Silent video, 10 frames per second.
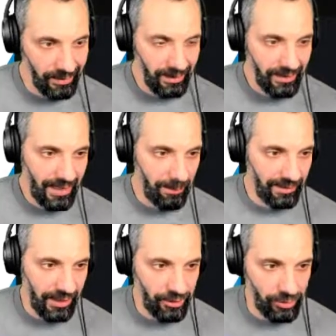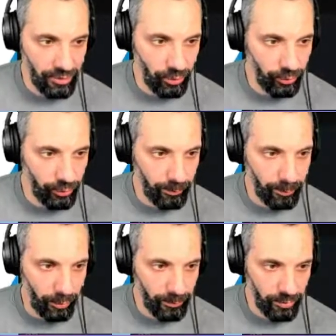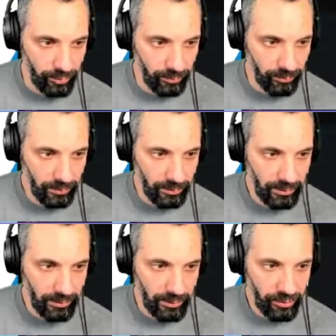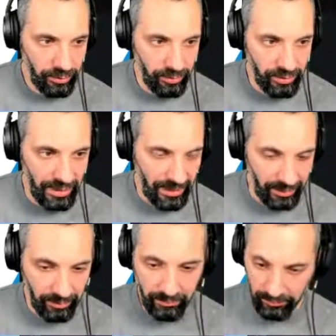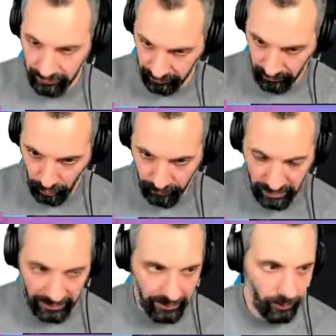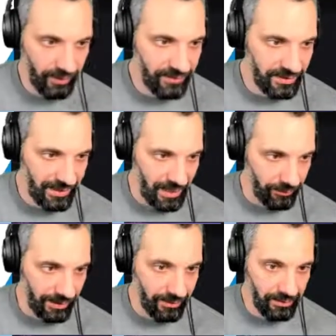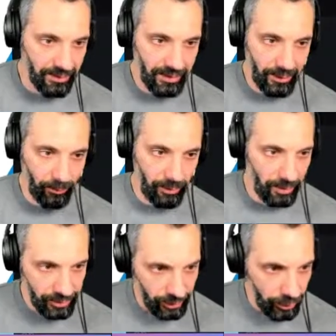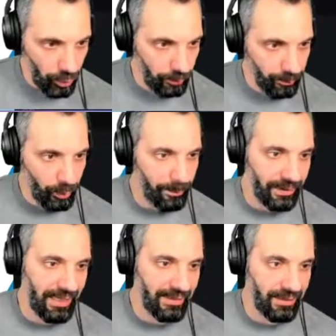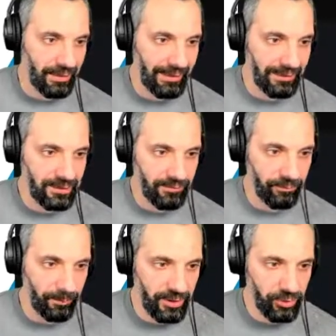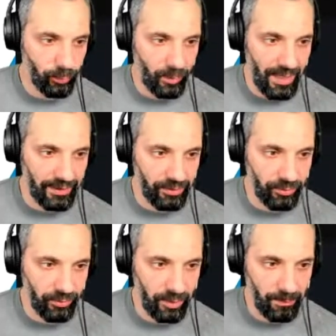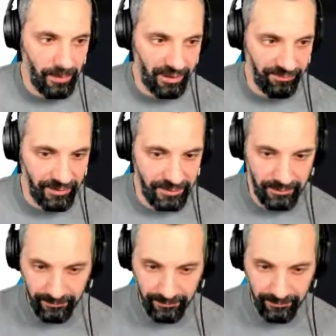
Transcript: the application is not going to prompt you to sign in. Obviously, we haven't signed out yet. It will also not propagate the latest information we added to our manifest.